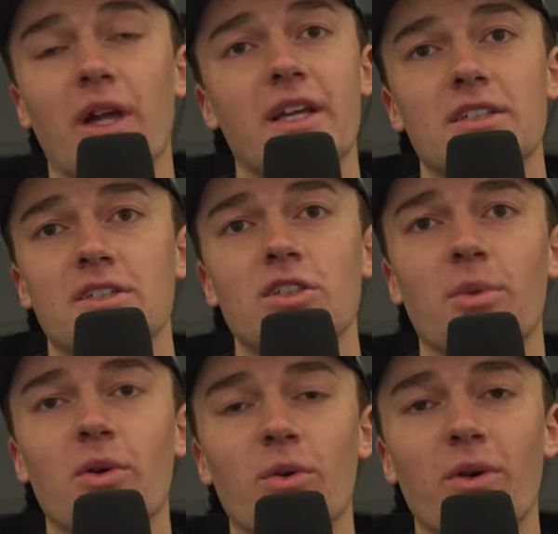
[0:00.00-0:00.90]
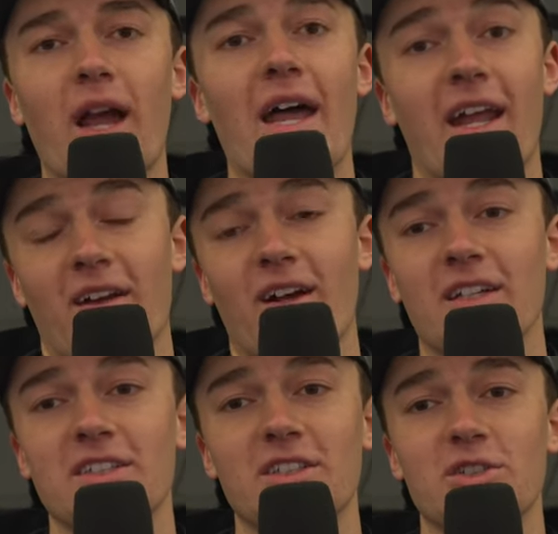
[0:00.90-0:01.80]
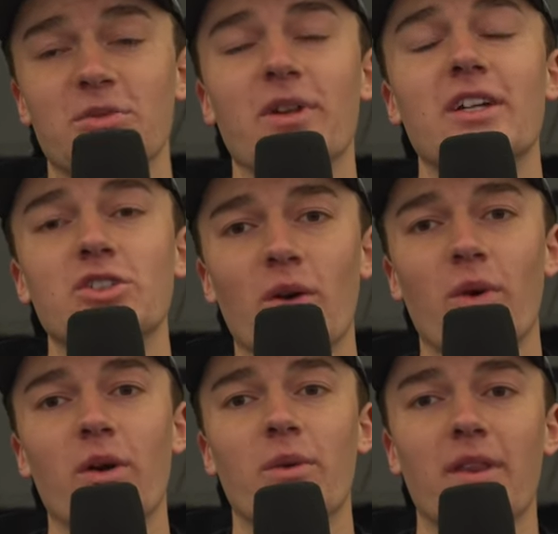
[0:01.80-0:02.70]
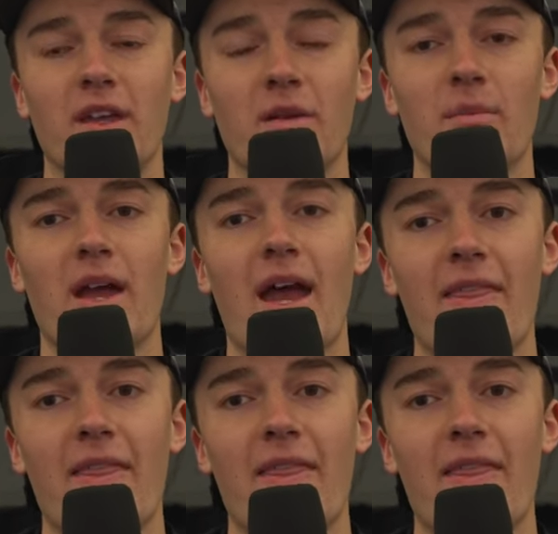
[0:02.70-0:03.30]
Like he's a super cool guy and I honestly just really enjoy working with him.